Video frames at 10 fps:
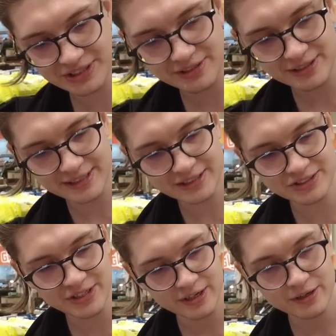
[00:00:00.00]
There is
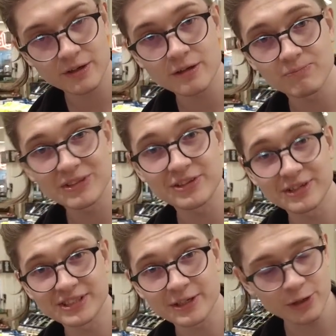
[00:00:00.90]

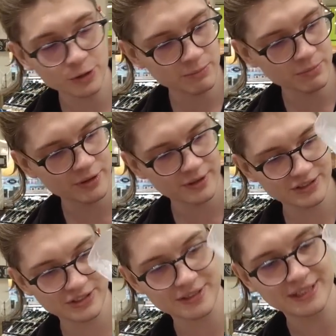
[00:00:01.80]
a cucumber,
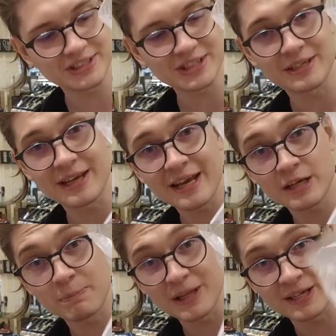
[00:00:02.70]
there is an
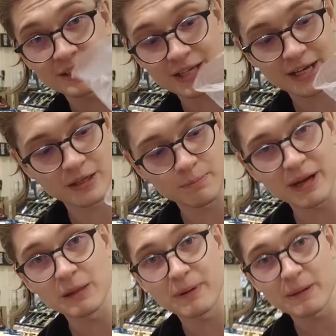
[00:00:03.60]
eggplant and
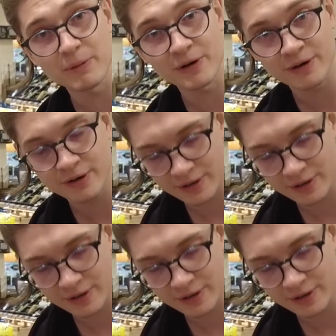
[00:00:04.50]
bell pepper,